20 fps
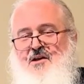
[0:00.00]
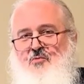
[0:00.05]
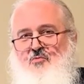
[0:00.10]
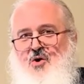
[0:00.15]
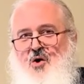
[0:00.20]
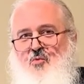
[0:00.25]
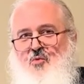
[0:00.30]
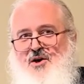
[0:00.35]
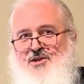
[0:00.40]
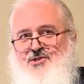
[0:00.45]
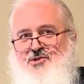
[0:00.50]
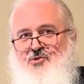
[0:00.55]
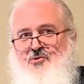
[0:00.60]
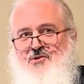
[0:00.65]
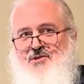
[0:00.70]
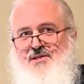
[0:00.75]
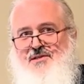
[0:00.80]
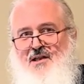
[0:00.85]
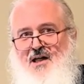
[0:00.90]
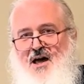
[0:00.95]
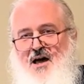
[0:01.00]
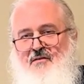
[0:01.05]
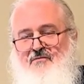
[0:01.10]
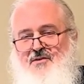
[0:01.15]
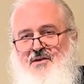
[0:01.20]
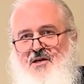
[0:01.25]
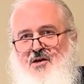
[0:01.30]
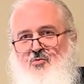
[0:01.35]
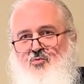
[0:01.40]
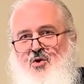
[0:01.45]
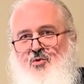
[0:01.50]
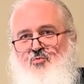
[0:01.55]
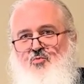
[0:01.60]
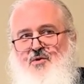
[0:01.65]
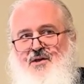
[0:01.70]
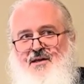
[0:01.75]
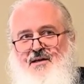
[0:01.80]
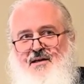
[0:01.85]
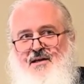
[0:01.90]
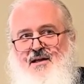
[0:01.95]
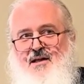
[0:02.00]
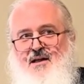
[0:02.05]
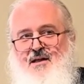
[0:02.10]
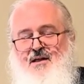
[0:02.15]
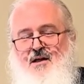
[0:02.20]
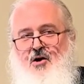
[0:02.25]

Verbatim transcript: what was Yugoslavia, when we